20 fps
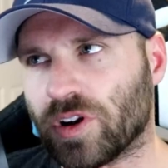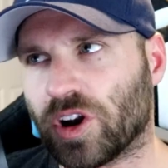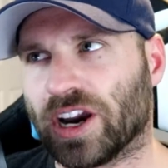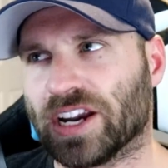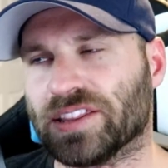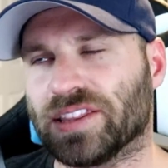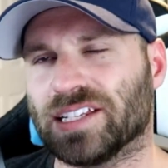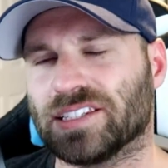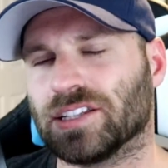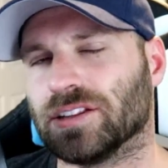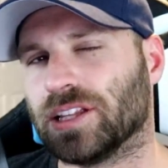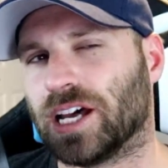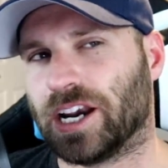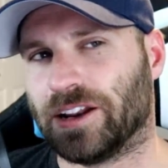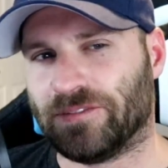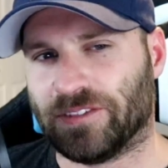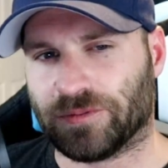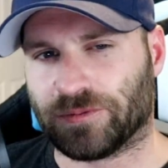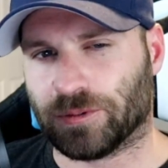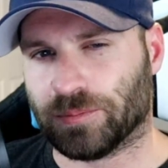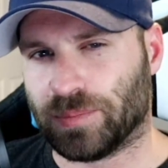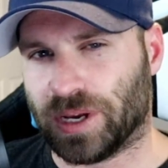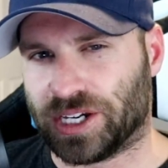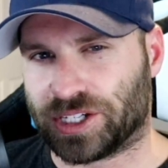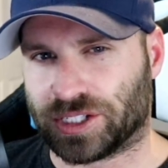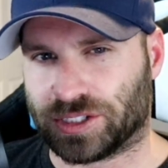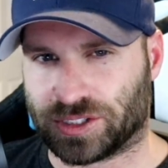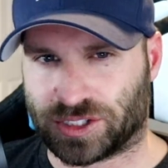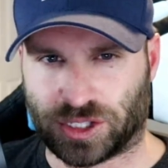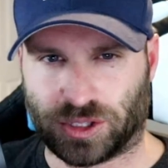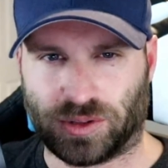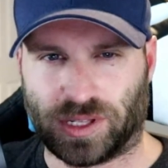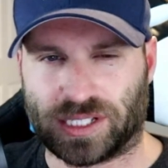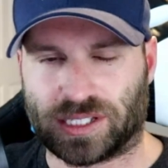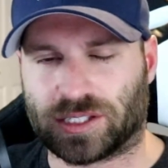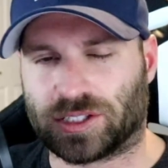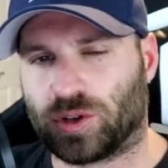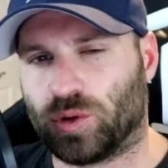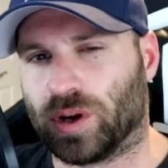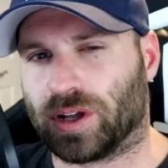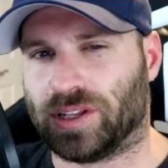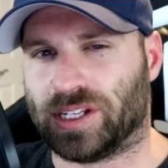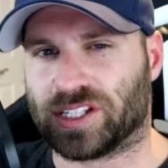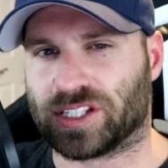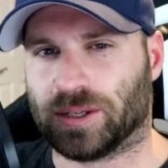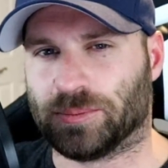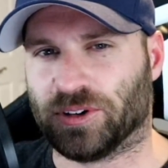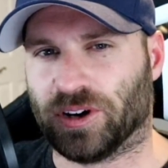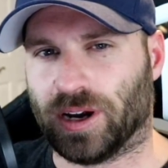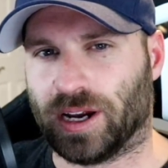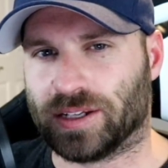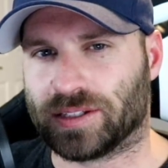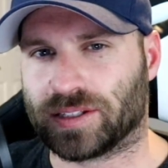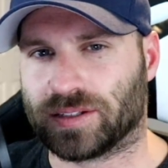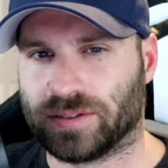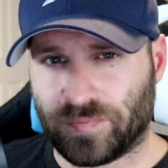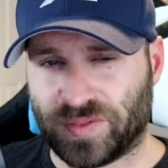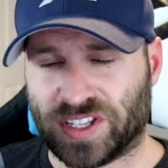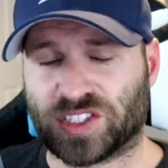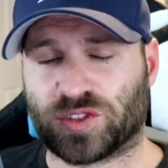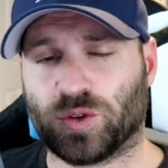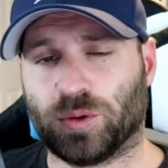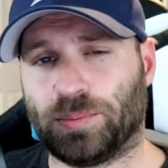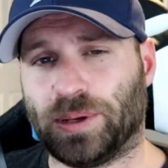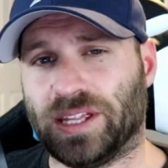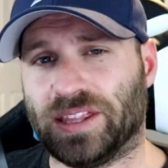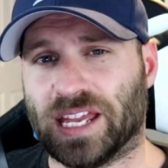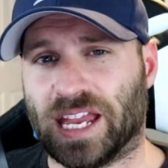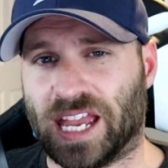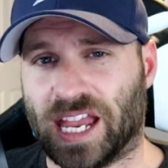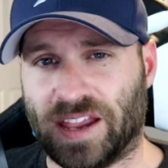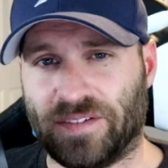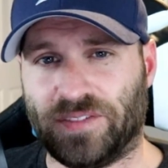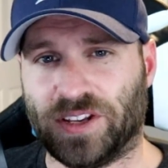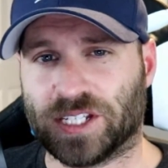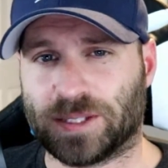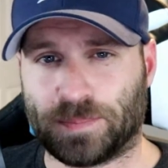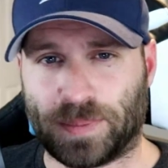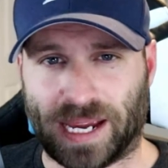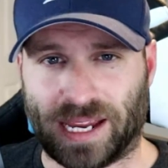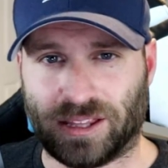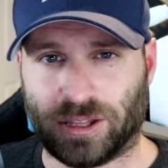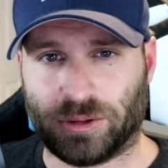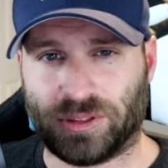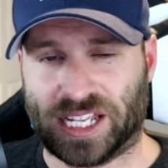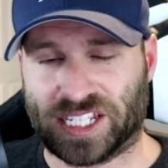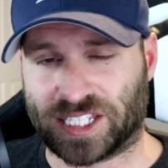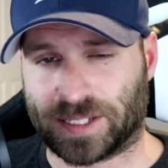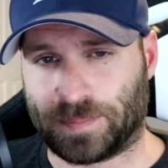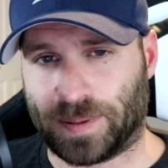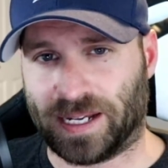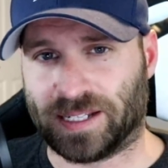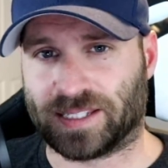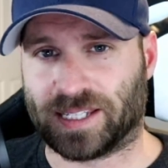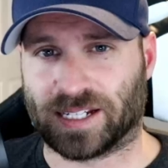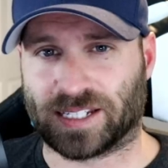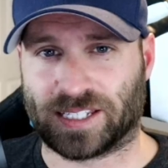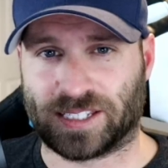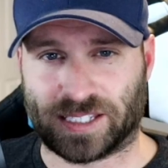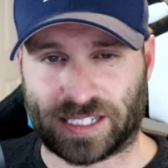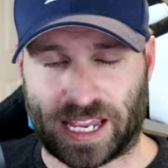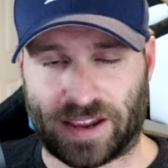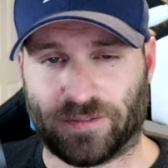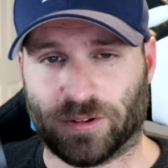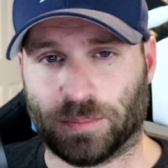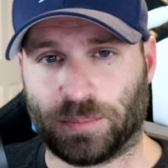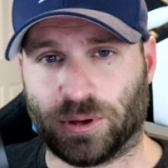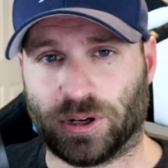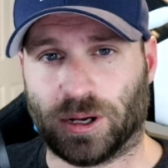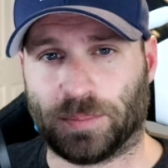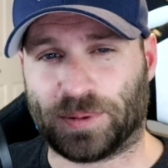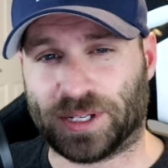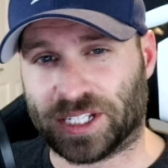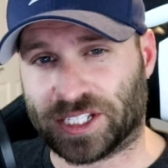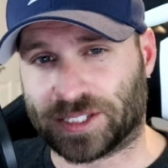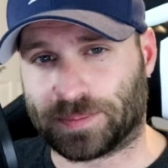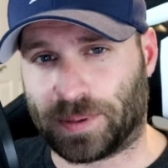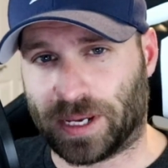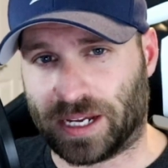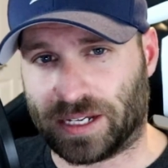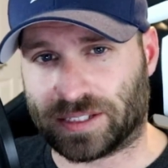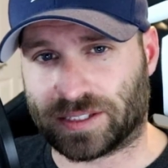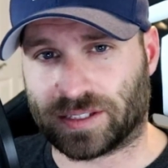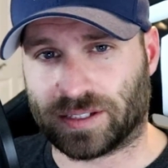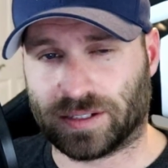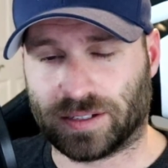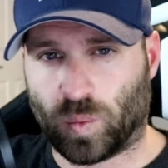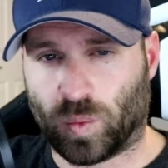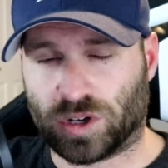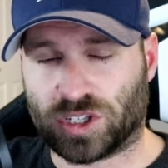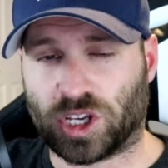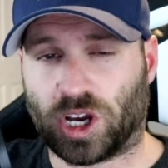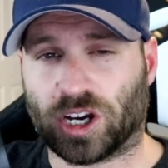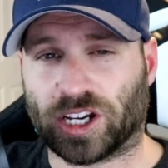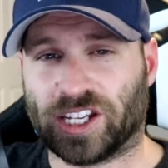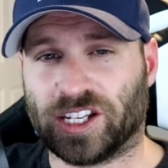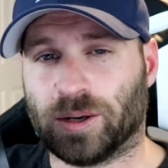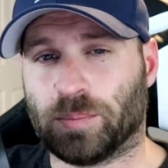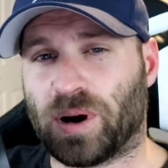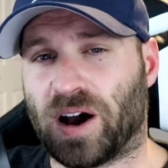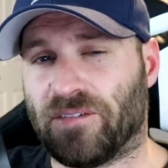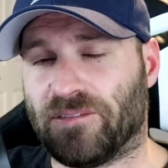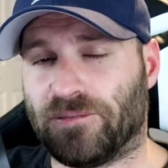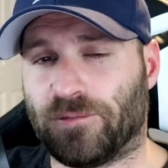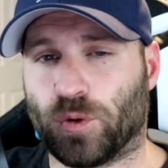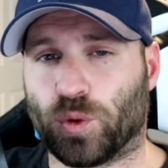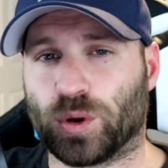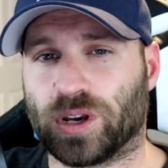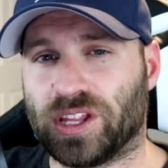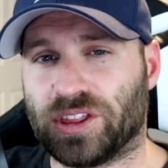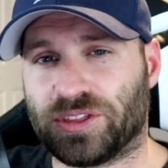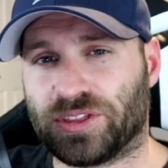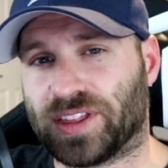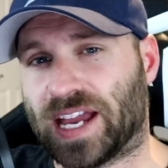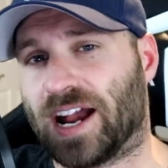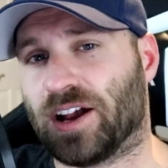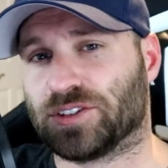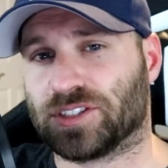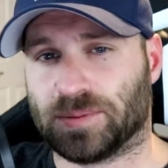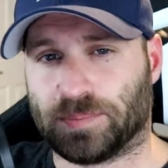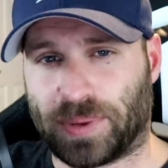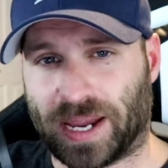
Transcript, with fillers: Alright, that's a lot of information, so let's quickly summarize. This will be the heaviest payload that SpaceX has ever put up into space. We're talking about 40,000